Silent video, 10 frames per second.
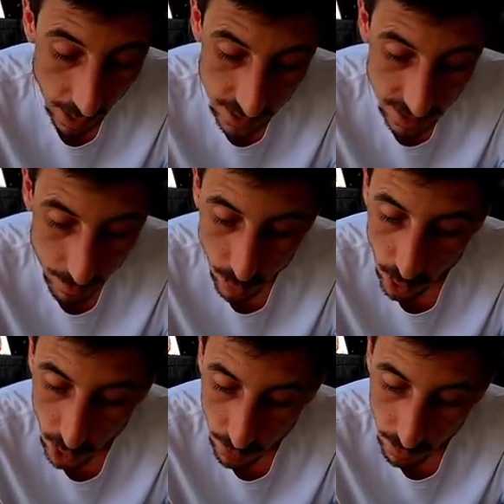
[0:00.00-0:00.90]
Luck
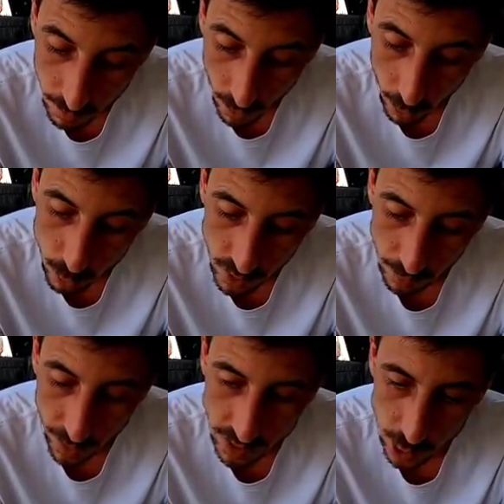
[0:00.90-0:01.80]
symbol, you kaboom all
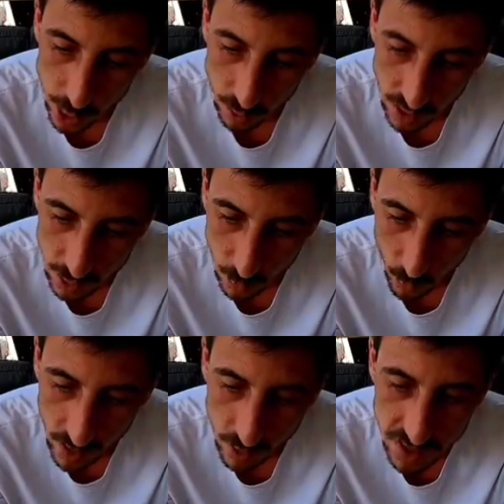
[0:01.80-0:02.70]
20 prizes shown. It's
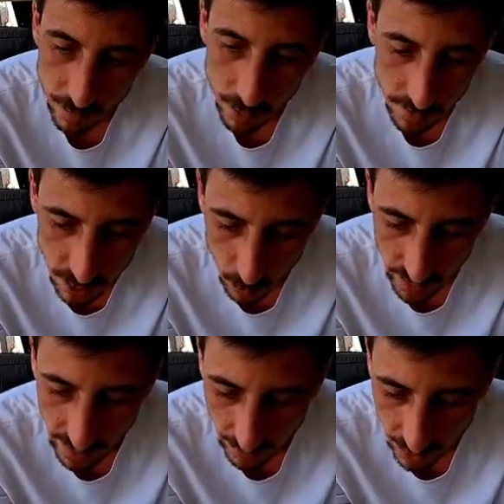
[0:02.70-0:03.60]
a win all symbol. It means
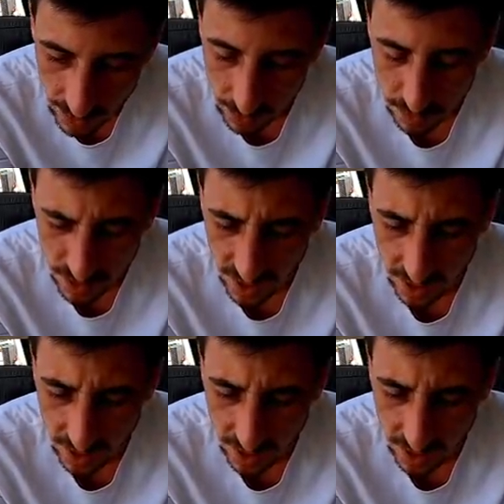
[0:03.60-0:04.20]
you win everything on the